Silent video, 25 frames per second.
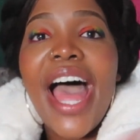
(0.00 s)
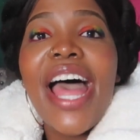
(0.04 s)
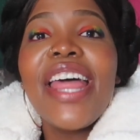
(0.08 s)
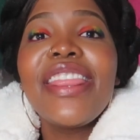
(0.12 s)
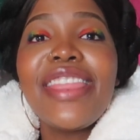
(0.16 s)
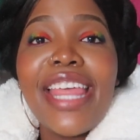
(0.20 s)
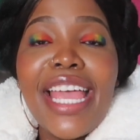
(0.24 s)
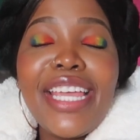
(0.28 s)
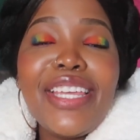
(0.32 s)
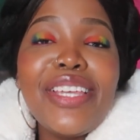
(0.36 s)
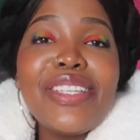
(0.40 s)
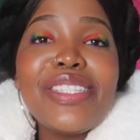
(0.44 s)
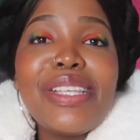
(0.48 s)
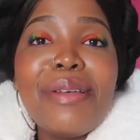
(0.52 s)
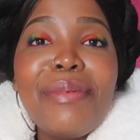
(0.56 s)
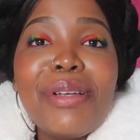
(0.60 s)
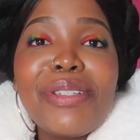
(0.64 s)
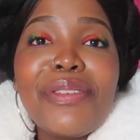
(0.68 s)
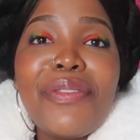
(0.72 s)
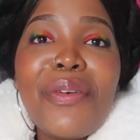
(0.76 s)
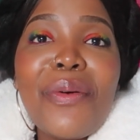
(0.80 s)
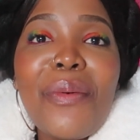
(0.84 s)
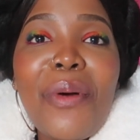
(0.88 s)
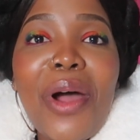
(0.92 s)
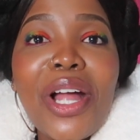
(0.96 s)
Thank you so
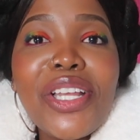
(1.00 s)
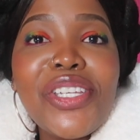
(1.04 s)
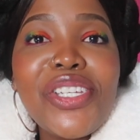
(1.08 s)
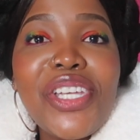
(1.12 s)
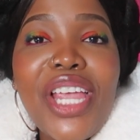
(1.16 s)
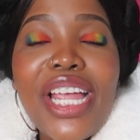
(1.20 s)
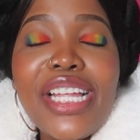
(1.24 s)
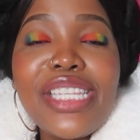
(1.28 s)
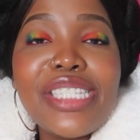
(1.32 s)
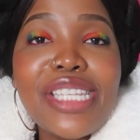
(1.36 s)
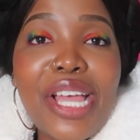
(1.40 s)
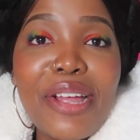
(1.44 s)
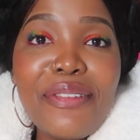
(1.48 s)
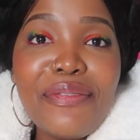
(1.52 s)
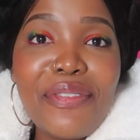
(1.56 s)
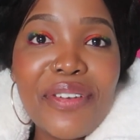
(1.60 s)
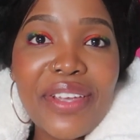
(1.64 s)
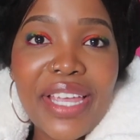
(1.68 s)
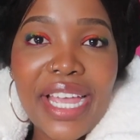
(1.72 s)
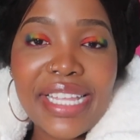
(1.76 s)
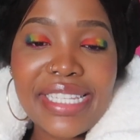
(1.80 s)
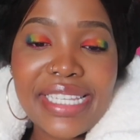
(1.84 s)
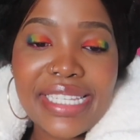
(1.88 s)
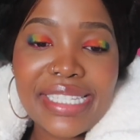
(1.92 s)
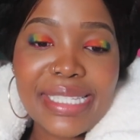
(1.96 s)
much for watching. Don't
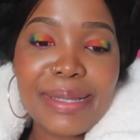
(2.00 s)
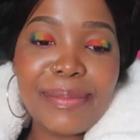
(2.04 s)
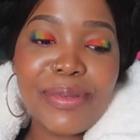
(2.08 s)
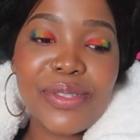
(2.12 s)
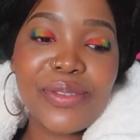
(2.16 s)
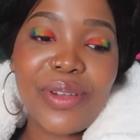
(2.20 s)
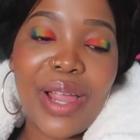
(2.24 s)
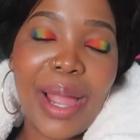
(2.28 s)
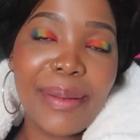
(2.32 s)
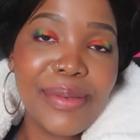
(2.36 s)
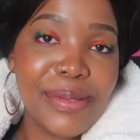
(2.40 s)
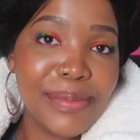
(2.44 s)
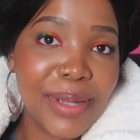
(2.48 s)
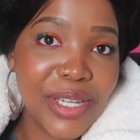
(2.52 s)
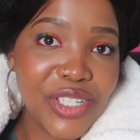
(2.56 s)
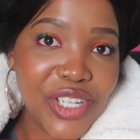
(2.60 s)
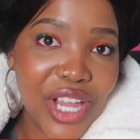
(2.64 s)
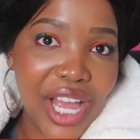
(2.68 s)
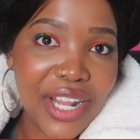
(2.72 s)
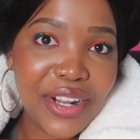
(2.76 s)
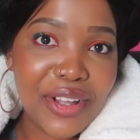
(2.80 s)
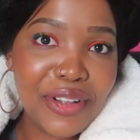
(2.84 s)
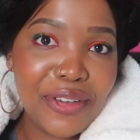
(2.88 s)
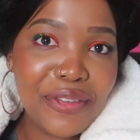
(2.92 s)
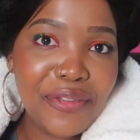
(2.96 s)
forget to subscribe to my
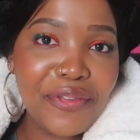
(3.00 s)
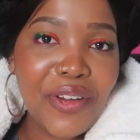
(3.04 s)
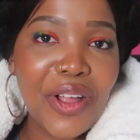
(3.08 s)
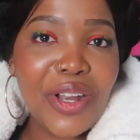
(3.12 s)
channel.